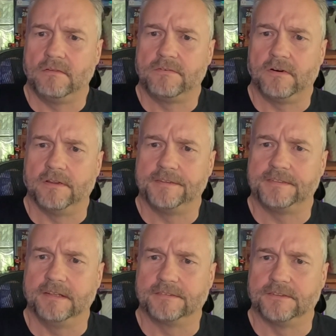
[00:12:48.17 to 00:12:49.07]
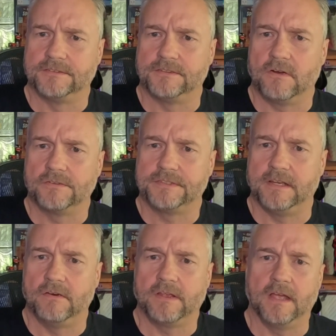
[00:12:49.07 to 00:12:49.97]
of our listings. So I'll
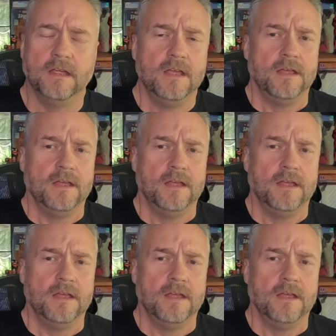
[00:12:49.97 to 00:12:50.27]
say, okay,